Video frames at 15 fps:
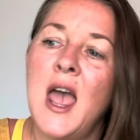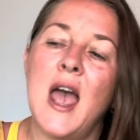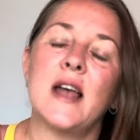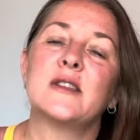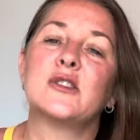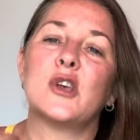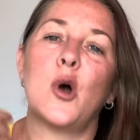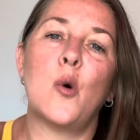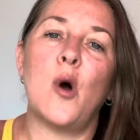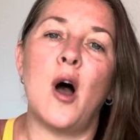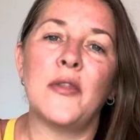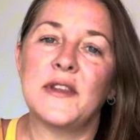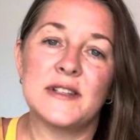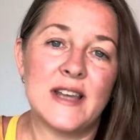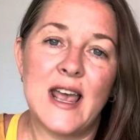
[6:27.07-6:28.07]
And so
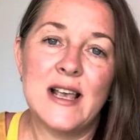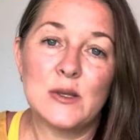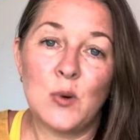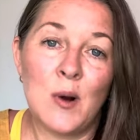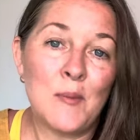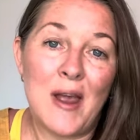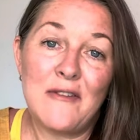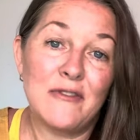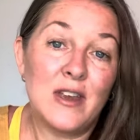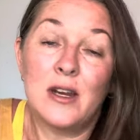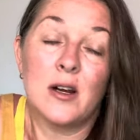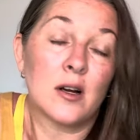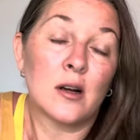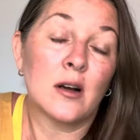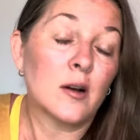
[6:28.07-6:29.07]
on the days where my feet
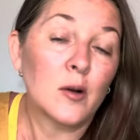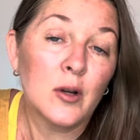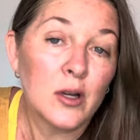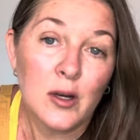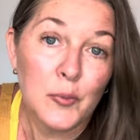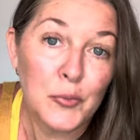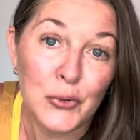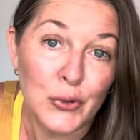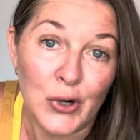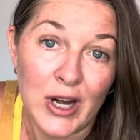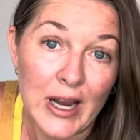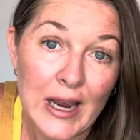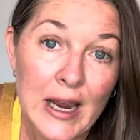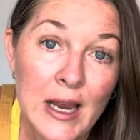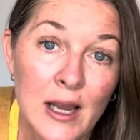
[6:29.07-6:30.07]
are
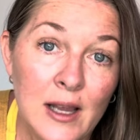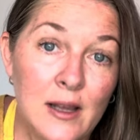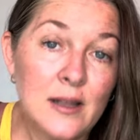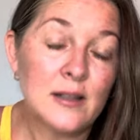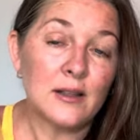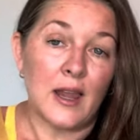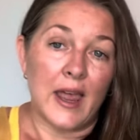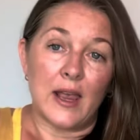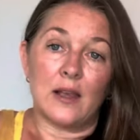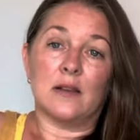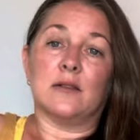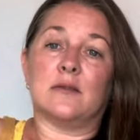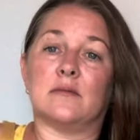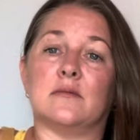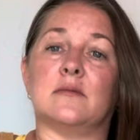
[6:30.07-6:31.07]
pretty,
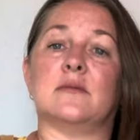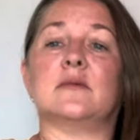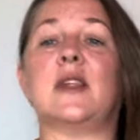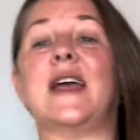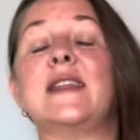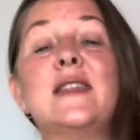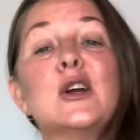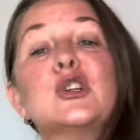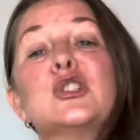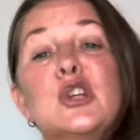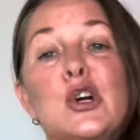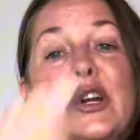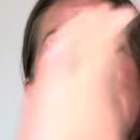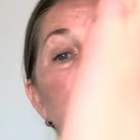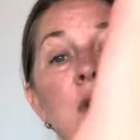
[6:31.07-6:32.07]
life. Like they're
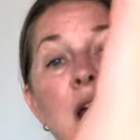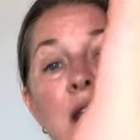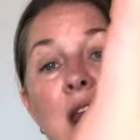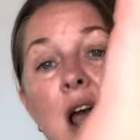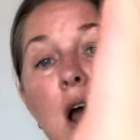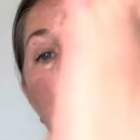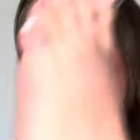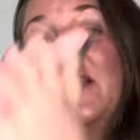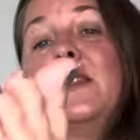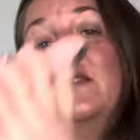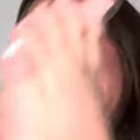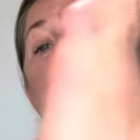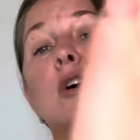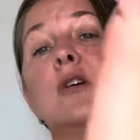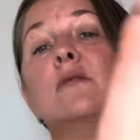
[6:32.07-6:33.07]
dirty right now, but
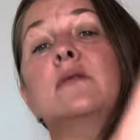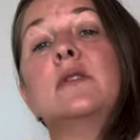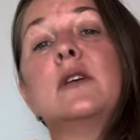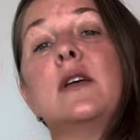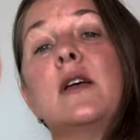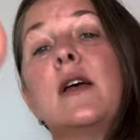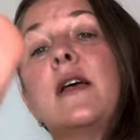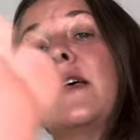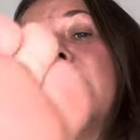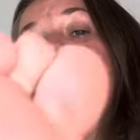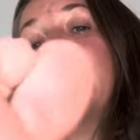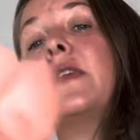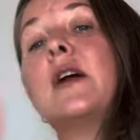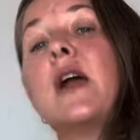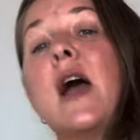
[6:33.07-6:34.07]
you know,
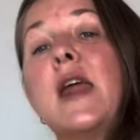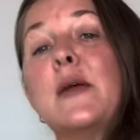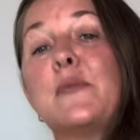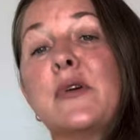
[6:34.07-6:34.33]
they're kind of